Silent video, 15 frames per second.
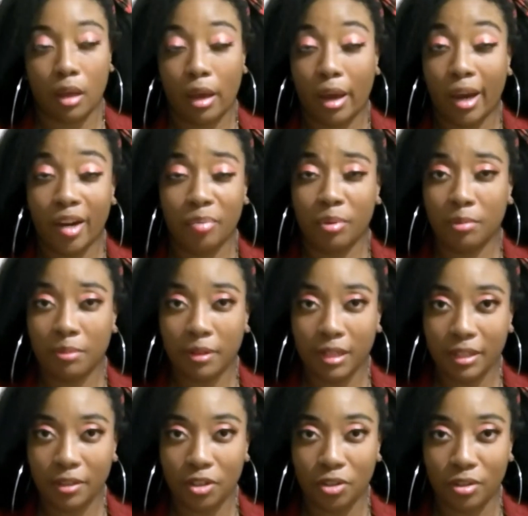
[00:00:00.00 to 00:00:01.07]
I'd
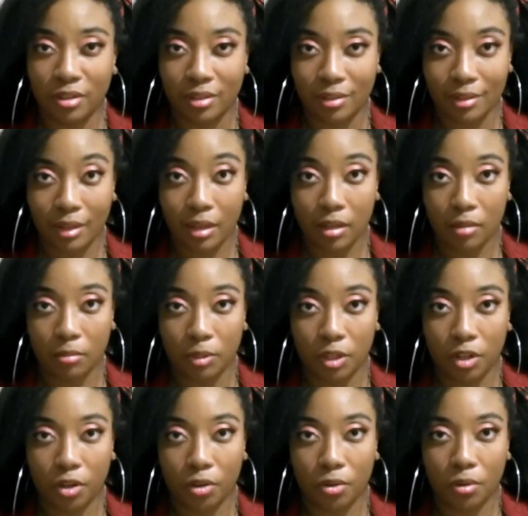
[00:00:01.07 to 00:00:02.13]
probably do the same, you
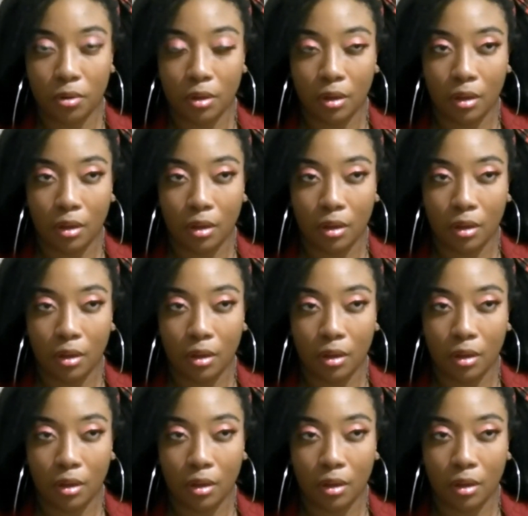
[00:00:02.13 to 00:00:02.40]
know.